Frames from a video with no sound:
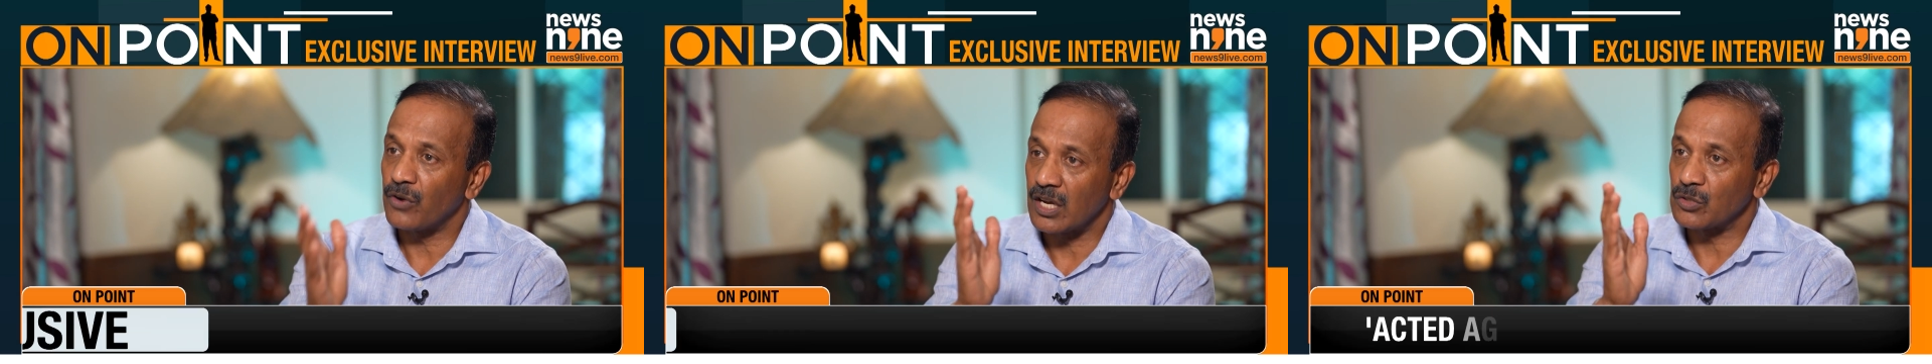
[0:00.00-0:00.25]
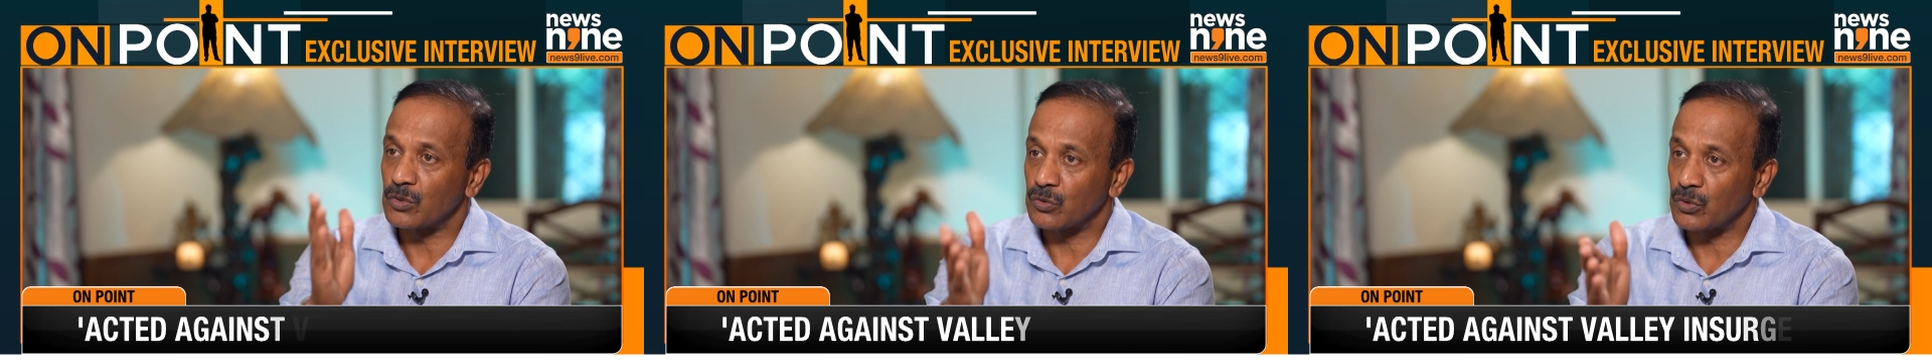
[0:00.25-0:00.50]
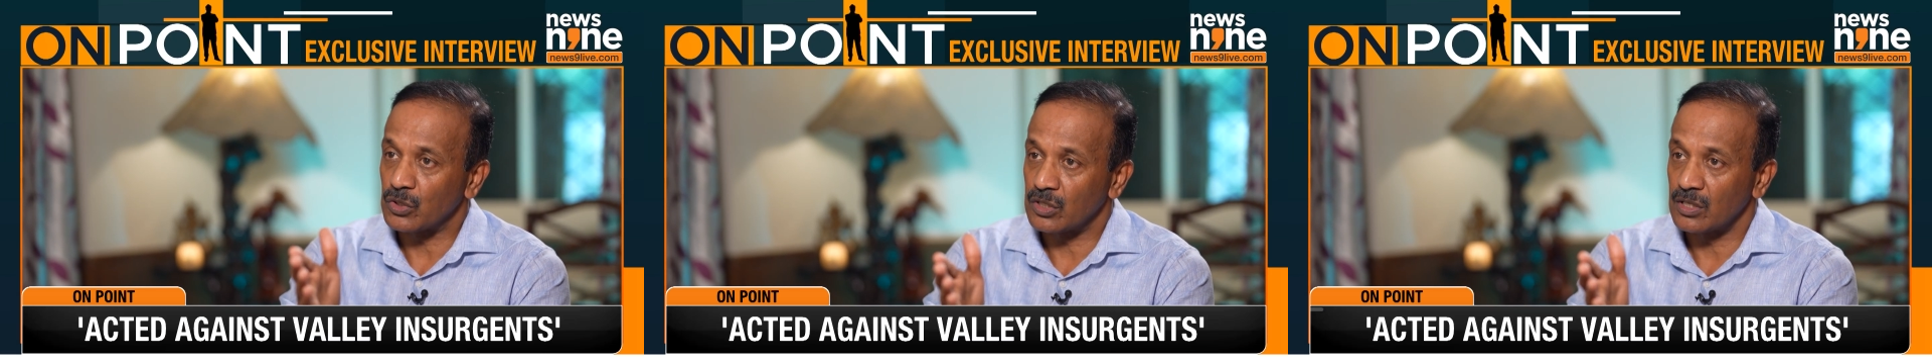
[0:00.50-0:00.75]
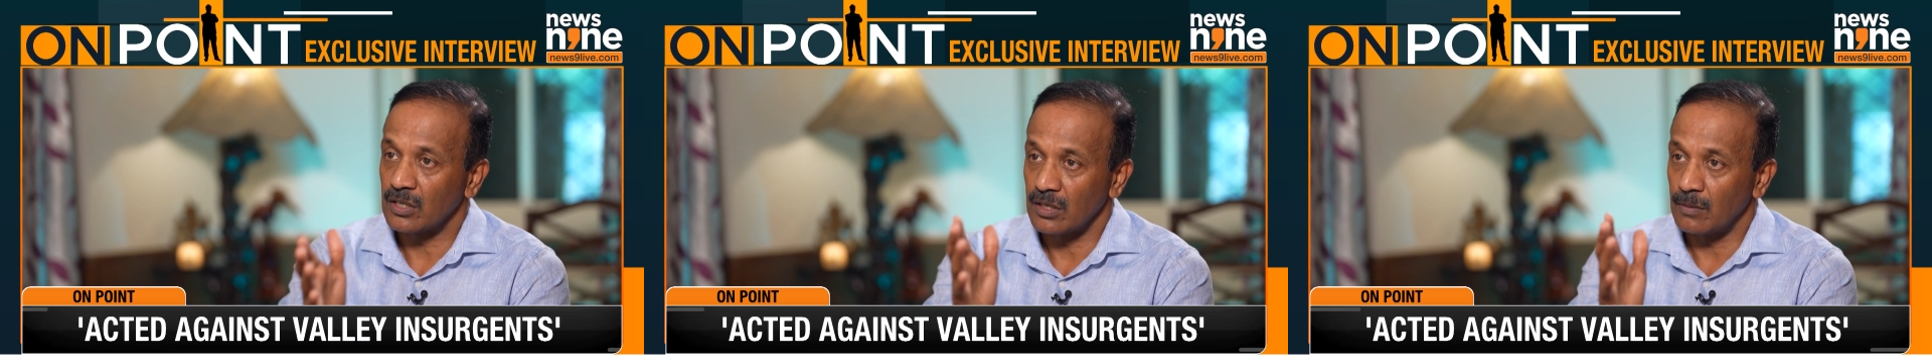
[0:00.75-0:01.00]
ours which
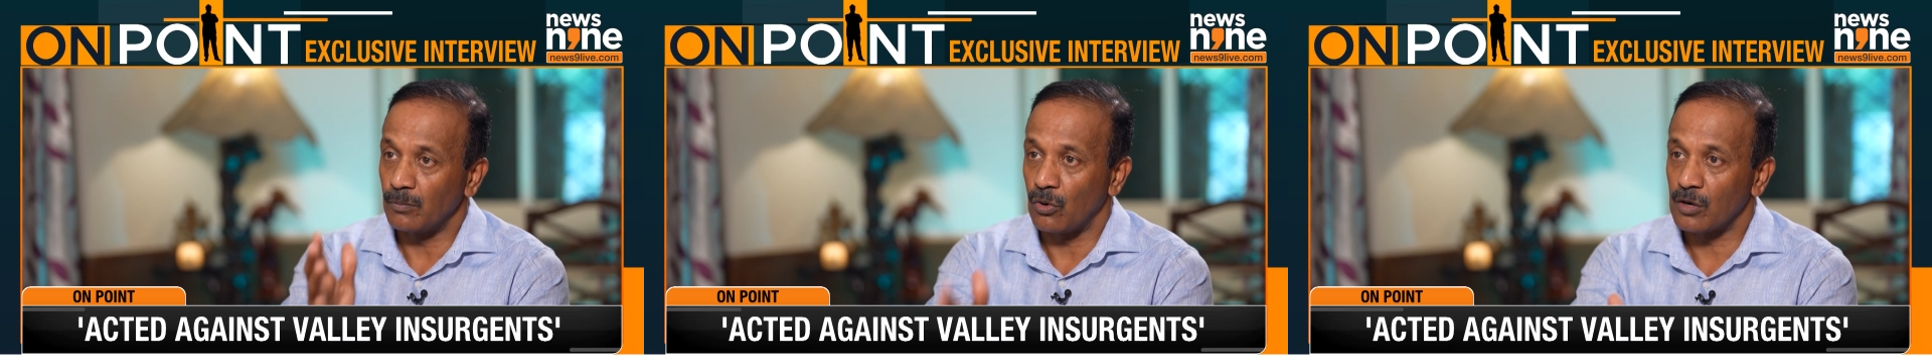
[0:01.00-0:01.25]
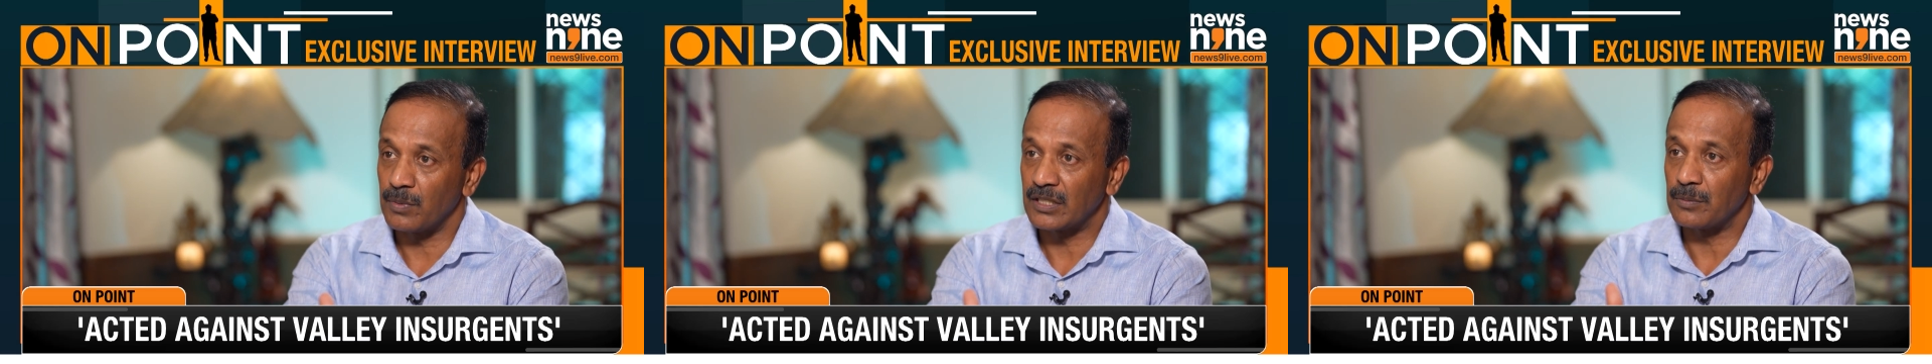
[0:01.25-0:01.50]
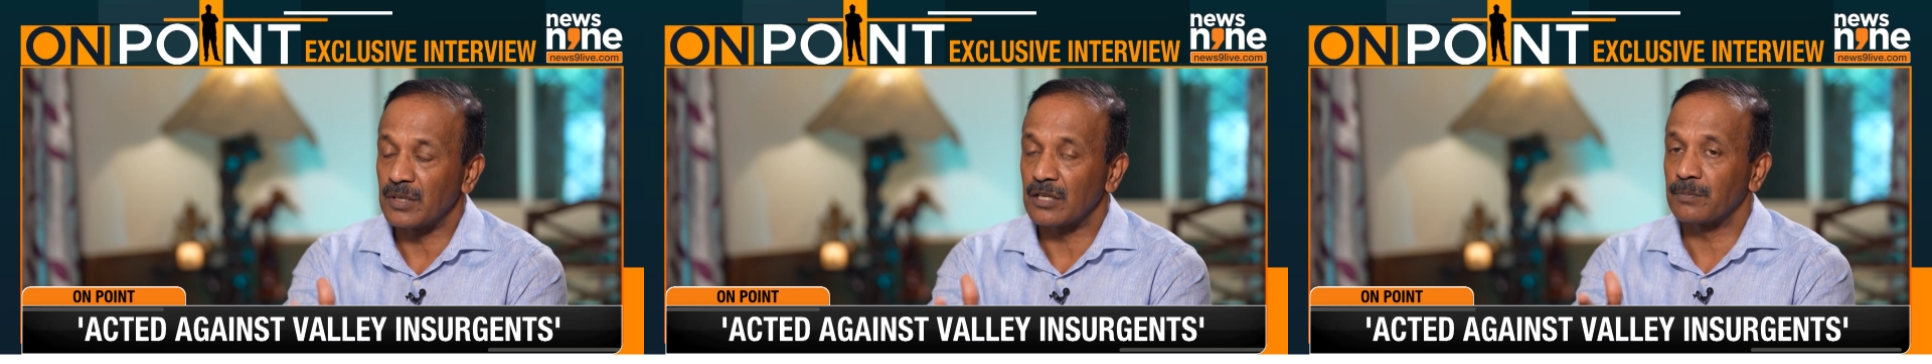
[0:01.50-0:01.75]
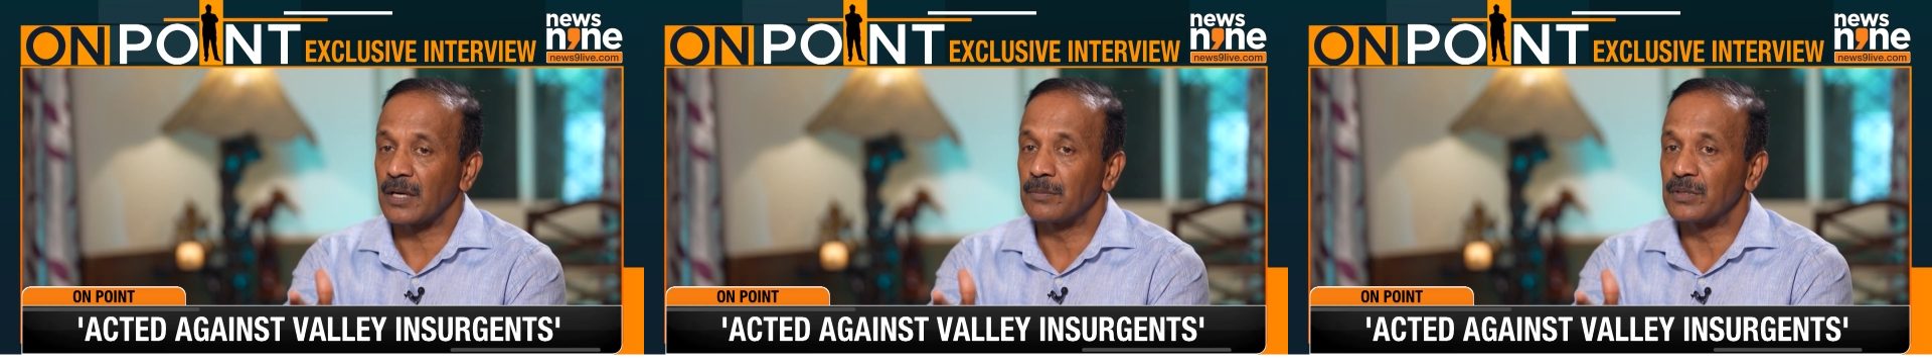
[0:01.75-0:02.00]
was blocked by the Meira
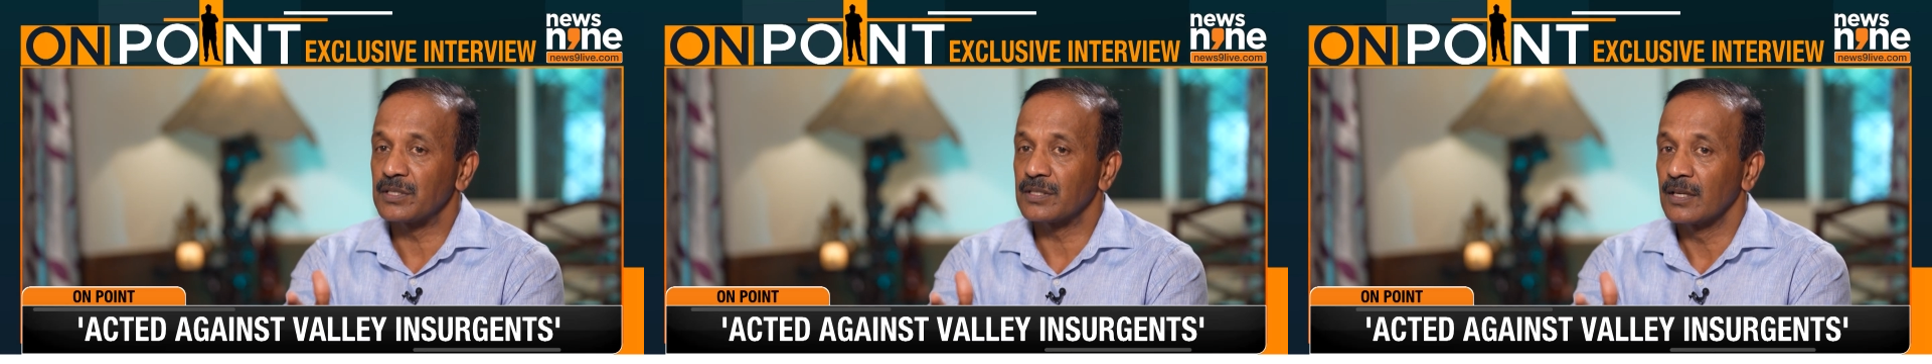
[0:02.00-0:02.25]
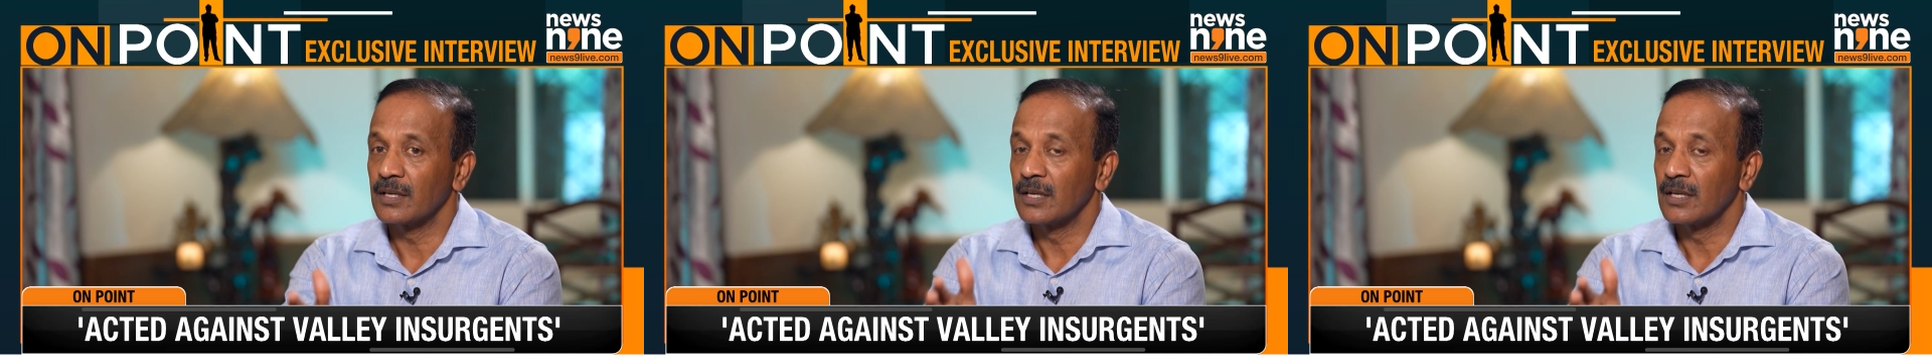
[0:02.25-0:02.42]
Paibis.